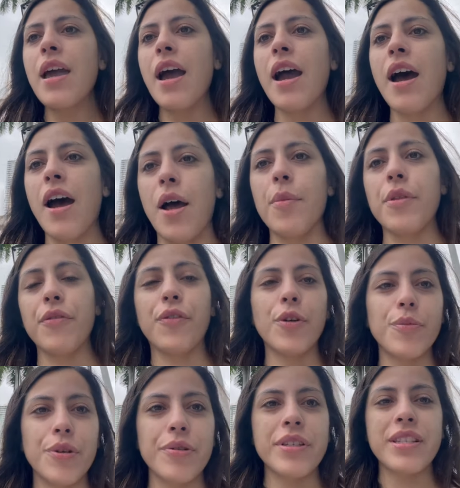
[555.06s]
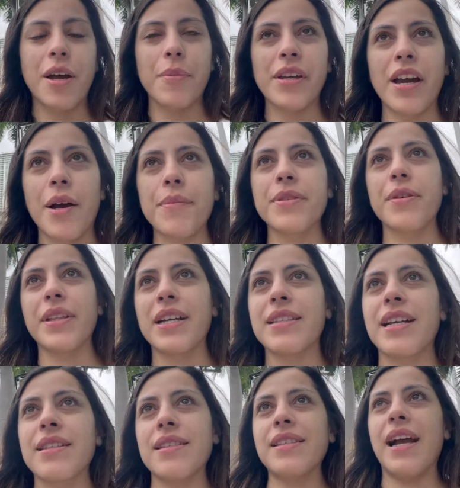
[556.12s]
Um, the full moon is coming up, so that
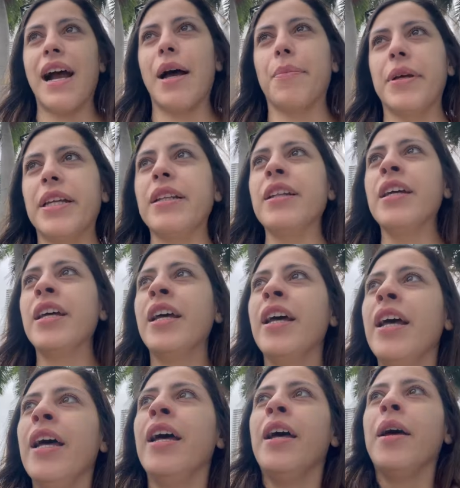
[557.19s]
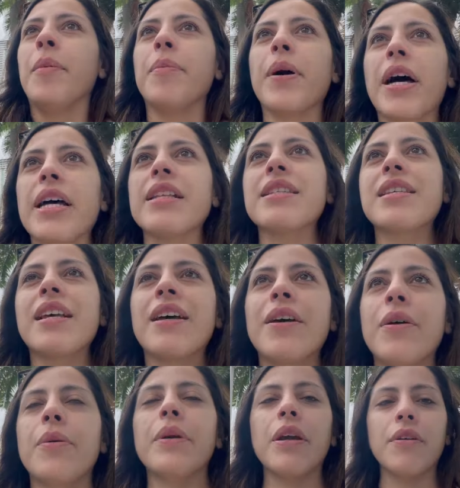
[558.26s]
tends to happen but
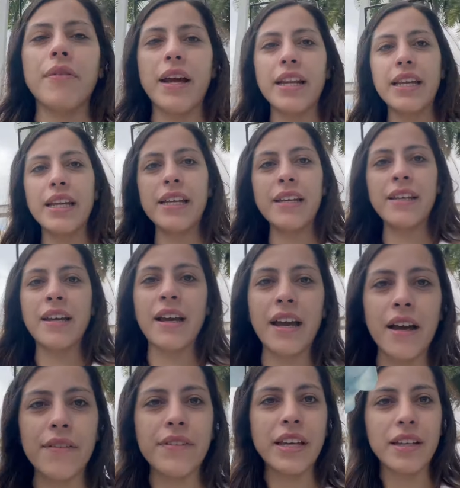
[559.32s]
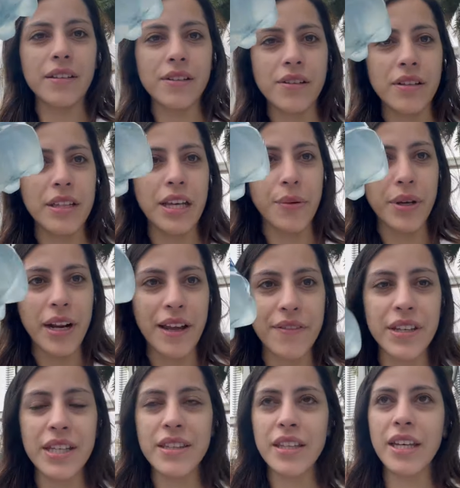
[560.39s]
we are ready. I have like a little liquid
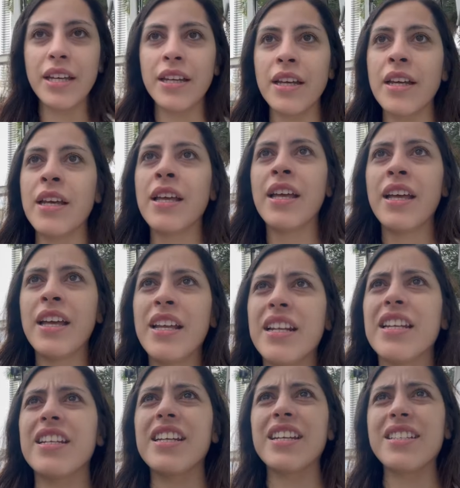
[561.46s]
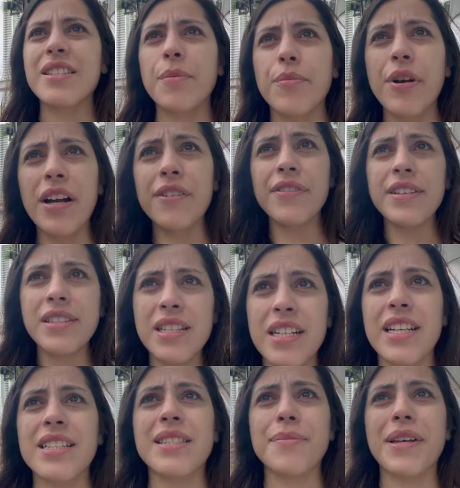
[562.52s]
IV thing. Need to get some breakfast, need to
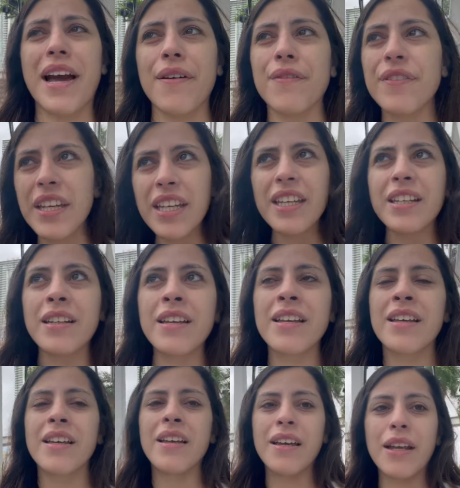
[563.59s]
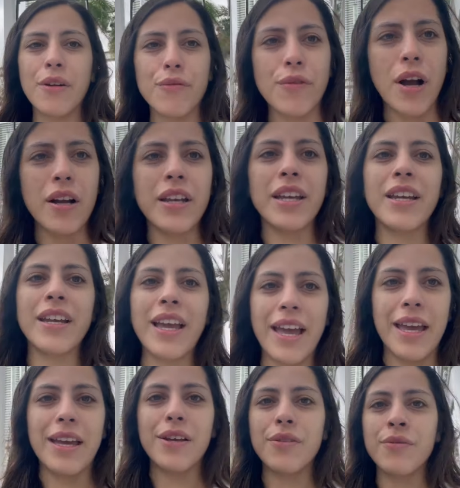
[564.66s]
get some caffeine, rocking
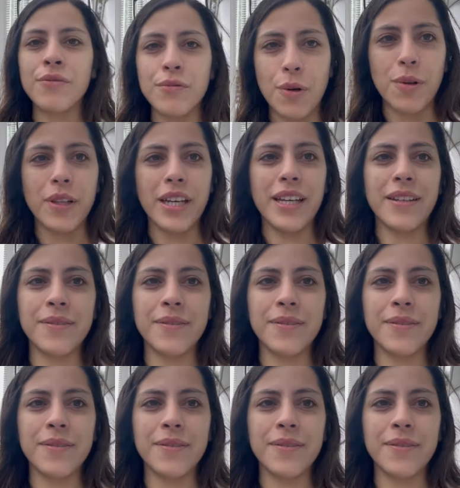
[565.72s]
and rolling.